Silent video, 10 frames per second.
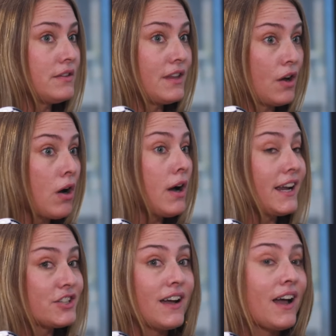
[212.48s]
there are
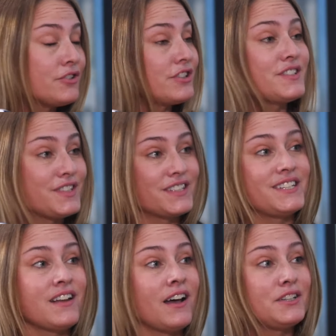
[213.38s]
actually
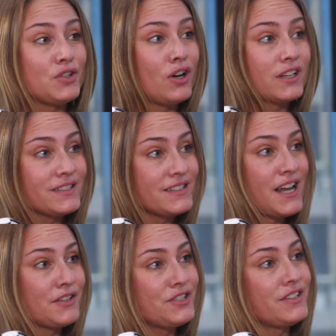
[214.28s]
169 targets
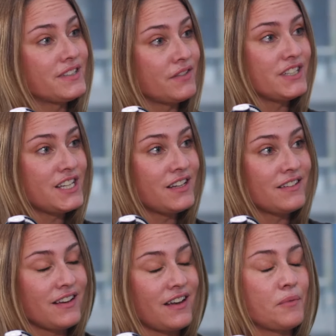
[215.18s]
attached to the
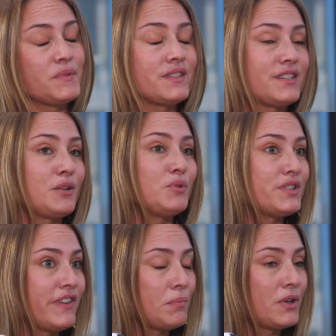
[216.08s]
17 Sustainable
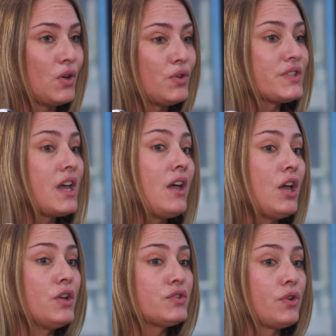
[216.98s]
Development Goals.
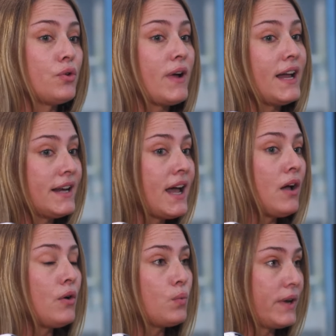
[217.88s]
So right
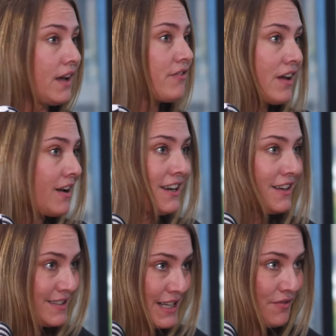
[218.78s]
now we have 9
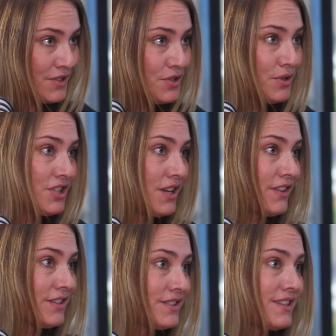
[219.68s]
years left to achieve
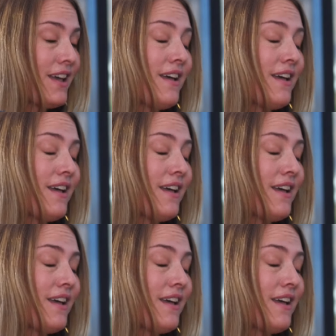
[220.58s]
mm. this.